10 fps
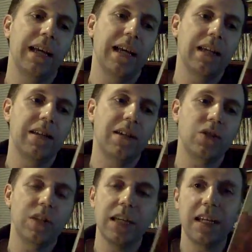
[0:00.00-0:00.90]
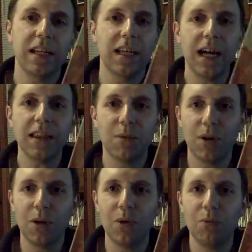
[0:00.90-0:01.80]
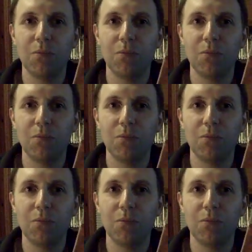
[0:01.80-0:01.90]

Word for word: and uh, she kind of got the role